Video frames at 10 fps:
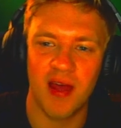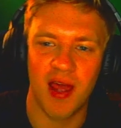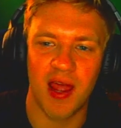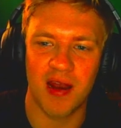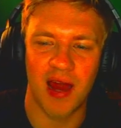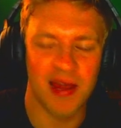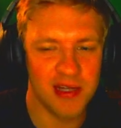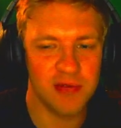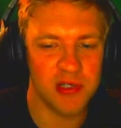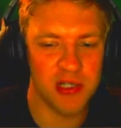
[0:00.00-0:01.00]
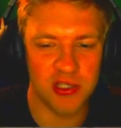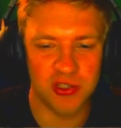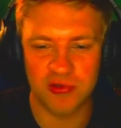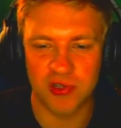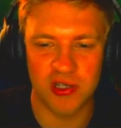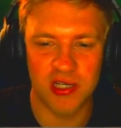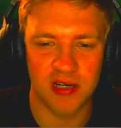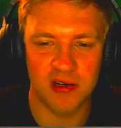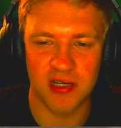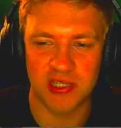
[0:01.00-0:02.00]
And I think we're going to do good
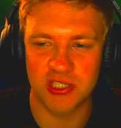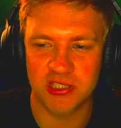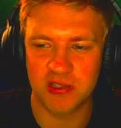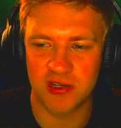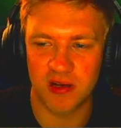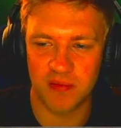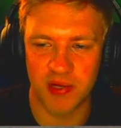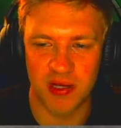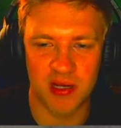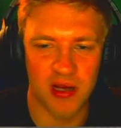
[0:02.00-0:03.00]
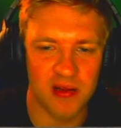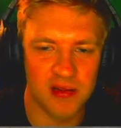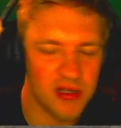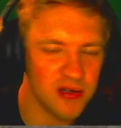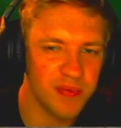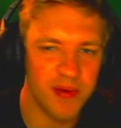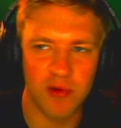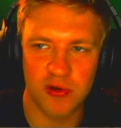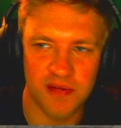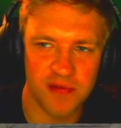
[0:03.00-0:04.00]
here. It's just going to be a little bit more
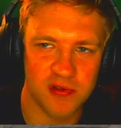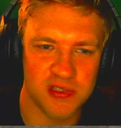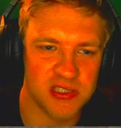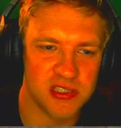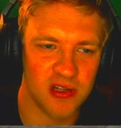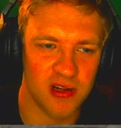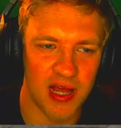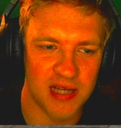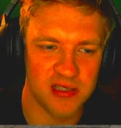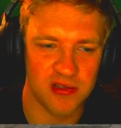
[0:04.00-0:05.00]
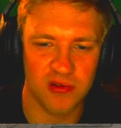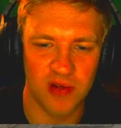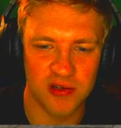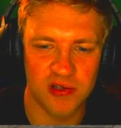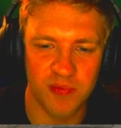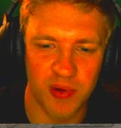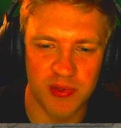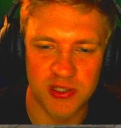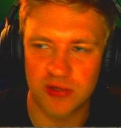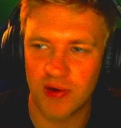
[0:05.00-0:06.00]
difficult since it's going to last a little longer. But we
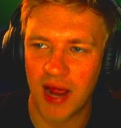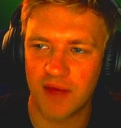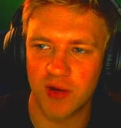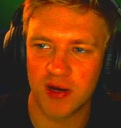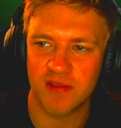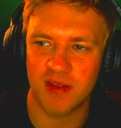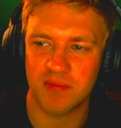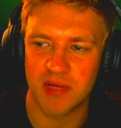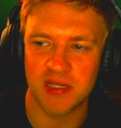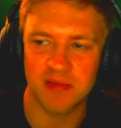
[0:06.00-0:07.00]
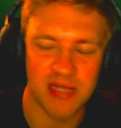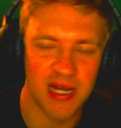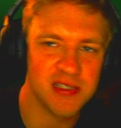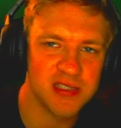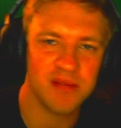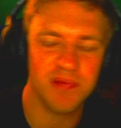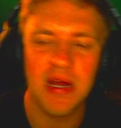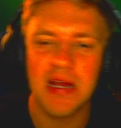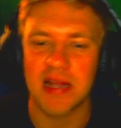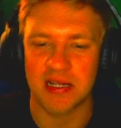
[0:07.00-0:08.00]
do have one of the medium tanks up
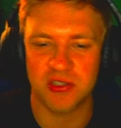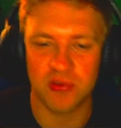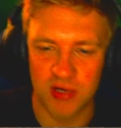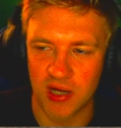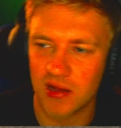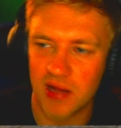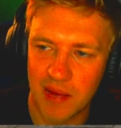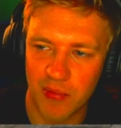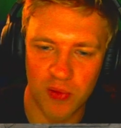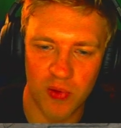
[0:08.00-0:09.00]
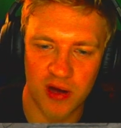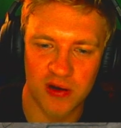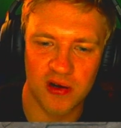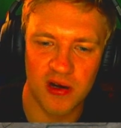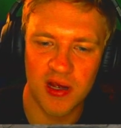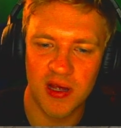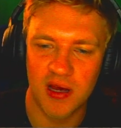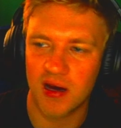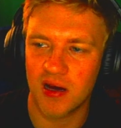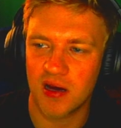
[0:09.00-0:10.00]
that's storing a lot more water.
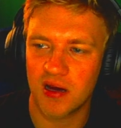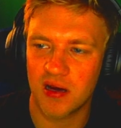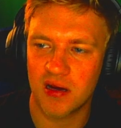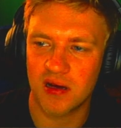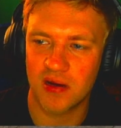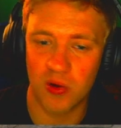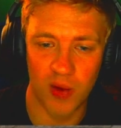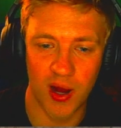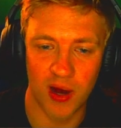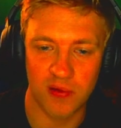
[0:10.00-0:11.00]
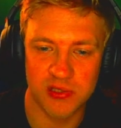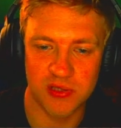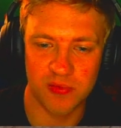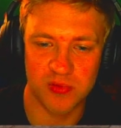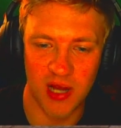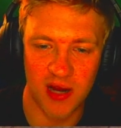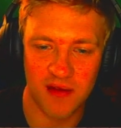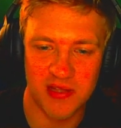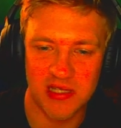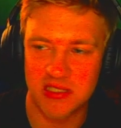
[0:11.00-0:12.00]
Oh, wow. So 10 of
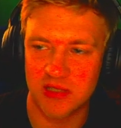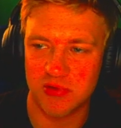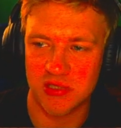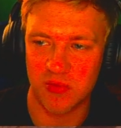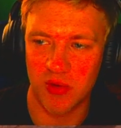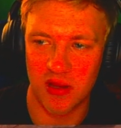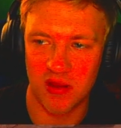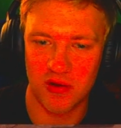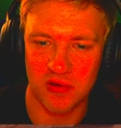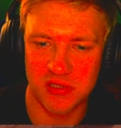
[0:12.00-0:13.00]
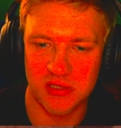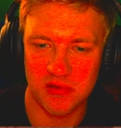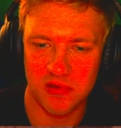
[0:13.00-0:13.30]
these equals to one of those.